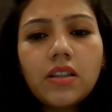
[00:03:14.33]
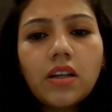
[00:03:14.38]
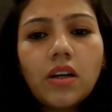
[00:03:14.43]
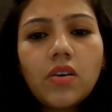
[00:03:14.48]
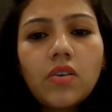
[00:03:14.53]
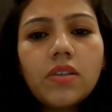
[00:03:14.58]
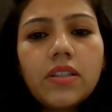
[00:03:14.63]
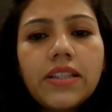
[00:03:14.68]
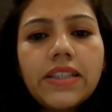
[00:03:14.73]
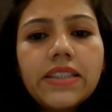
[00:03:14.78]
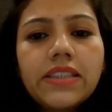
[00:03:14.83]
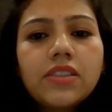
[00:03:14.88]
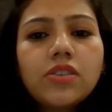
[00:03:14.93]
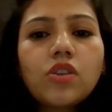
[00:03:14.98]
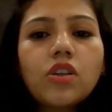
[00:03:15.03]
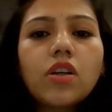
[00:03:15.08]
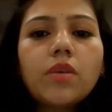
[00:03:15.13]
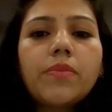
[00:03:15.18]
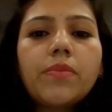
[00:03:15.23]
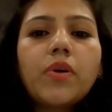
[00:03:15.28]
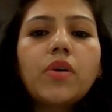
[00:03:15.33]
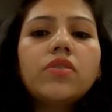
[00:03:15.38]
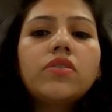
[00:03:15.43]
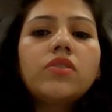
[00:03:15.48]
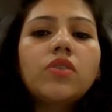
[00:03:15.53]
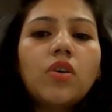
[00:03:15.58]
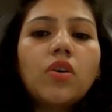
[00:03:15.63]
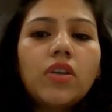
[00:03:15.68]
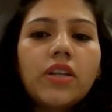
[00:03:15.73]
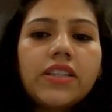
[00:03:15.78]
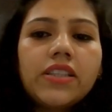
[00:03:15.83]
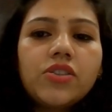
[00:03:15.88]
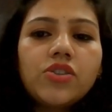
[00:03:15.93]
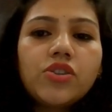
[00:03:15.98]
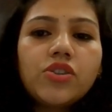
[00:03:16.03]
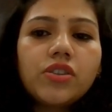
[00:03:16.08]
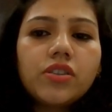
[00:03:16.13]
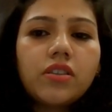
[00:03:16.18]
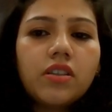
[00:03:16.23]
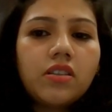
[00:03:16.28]
Now, let's talk about
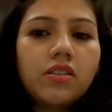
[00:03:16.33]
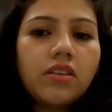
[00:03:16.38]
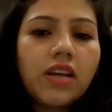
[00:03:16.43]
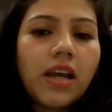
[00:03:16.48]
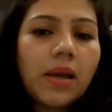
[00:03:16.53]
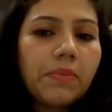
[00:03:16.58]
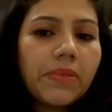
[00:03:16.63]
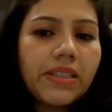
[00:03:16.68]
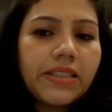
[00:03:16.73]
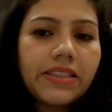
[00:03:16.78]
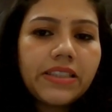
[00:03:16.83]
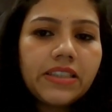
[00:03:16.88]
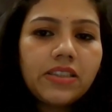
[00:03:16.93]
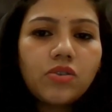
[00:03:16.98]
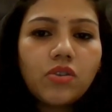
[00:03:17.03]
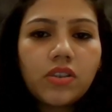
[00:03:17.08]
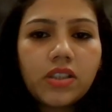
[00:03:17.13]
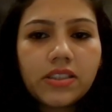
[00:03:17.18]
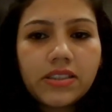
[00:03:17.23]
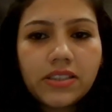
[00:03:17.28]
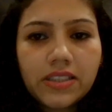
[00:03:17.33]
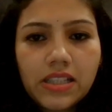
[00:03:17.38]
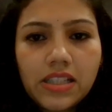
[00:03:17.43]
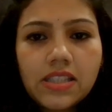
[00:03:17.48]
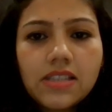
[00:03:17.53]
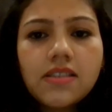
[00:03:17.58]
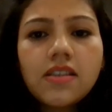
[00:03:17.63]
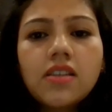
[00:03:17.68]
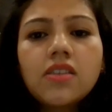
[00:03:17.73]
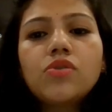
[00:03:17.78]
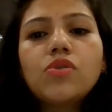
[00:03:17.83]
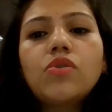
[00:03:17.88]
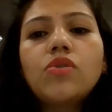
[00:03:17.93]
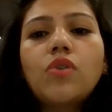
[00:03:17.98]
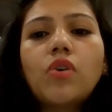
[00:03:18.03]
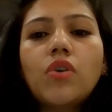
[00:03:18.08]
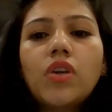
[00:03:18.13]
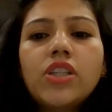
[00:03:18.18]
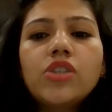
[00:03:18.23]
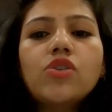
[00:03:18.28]
knowledge, abilities, or skills.
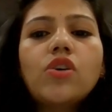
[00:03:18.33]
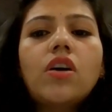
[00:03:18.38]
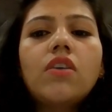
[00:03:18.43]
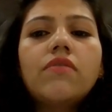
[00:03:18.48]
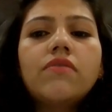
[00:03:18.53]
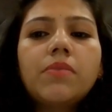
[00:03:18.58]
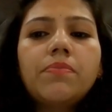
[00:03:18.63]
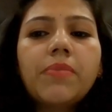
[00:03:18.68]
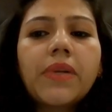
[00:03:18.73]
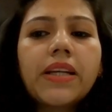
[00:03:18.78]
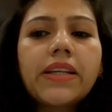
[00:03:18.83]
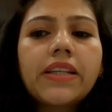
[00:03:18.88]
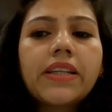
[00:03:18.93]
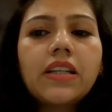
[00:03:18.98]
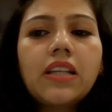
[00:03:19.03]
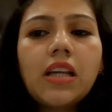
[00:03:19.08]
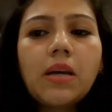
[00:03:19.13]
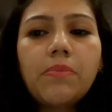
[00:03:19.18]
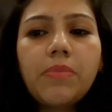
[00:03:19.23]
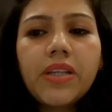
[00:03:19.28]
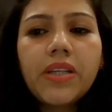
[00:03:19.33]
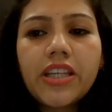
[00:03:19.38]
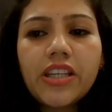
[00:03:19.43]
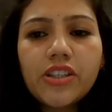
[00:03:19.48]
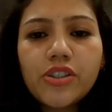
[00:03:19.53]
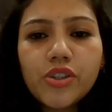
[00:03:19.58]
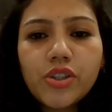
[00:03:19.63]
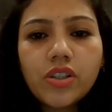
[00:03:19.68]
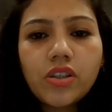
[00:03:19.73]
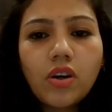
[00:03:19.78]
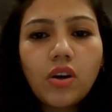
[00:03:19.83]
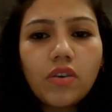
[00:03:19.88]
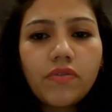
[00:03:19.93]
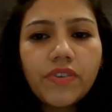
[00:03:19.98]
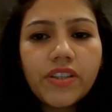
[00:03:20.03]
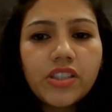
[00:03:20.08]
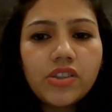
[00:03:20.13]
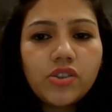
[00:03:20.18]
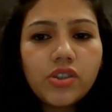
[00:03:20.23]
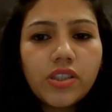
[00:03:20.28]
So, knowledge of the practical application
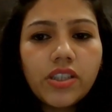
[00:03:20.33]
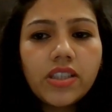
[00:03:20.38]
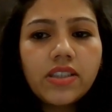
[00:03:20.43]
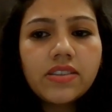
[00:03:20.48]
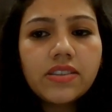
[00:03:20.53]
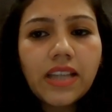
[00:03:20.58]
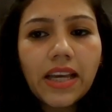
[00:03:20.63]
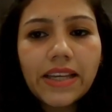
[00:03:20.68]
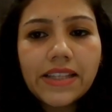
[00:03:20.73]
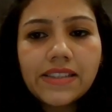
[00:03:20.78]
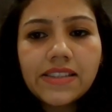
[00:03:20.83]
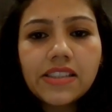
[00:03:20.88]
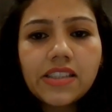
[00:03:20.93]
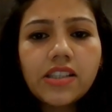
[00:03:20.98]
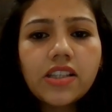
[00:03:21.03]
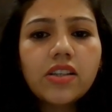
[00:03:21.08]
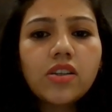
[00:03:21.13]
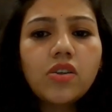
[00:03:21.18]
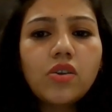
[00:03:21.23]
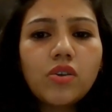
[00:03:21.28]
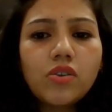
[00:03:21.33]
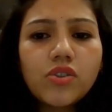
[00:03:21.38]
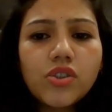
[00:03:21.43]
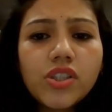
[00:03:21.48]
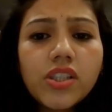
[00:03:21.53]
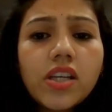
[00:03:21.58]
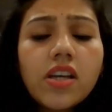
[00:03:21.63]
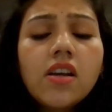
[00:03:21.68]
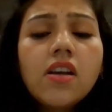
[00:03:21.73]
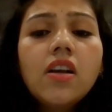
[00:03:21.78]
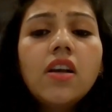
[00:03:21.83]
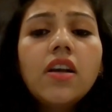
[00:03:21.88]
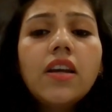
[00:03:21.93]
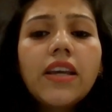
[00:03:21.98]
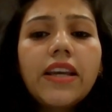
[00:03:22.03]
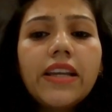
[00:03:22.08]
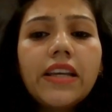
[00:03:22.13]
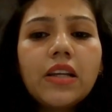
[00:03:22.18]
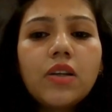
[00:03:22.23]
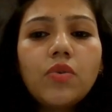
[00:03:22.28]
of engineering science and technology,
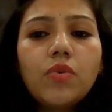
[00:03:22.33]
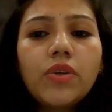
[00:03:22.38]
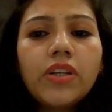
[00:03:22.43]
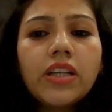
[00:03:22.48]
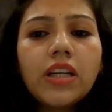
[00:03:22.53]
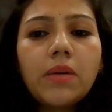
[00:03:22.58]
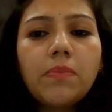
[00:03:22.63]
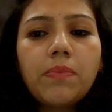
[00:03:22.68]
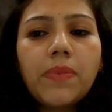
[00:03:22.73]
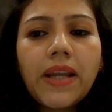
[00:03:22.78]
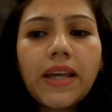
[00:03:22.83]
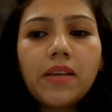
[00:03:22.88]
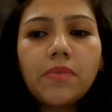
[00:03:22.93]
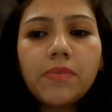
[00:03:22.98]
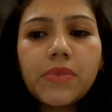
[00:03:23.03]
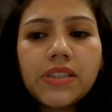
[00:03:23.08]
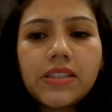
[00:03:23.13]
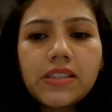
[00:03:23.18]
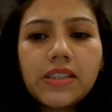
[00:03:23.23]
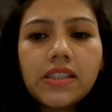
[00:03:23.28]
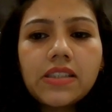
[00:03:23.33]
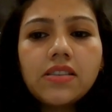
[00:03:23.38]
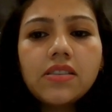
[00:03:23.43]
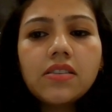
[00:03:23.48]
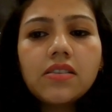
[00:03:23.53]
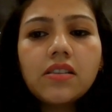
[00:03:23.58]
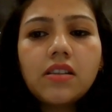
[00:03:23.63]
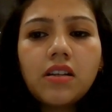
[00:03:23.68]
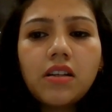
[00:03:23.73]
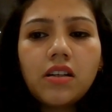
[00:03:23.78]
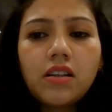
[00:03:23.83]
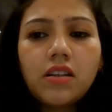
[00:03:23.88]
including applying business